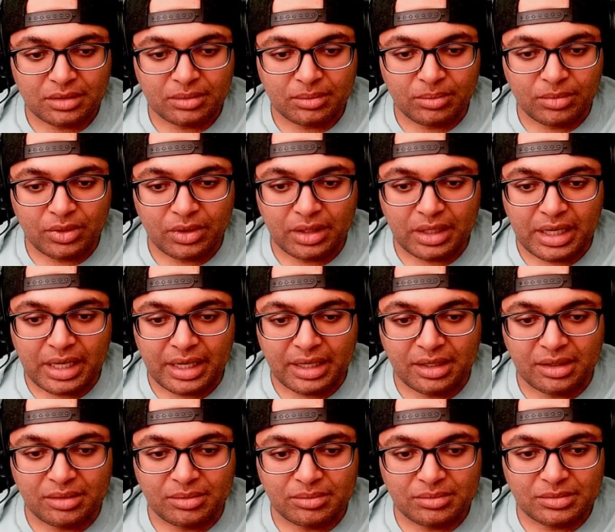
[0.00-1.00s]
More
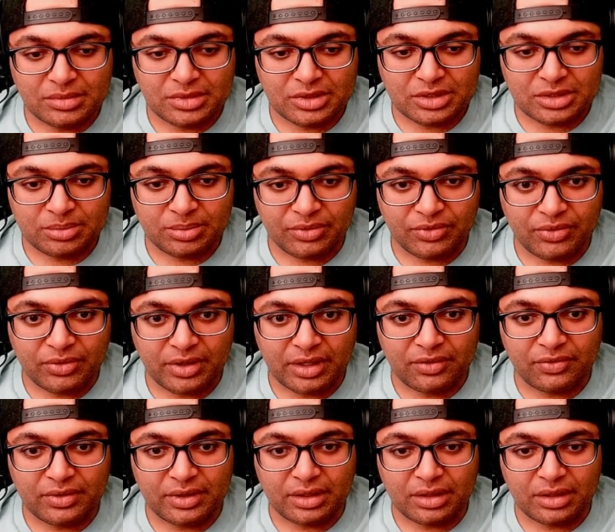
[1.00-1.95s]
items before every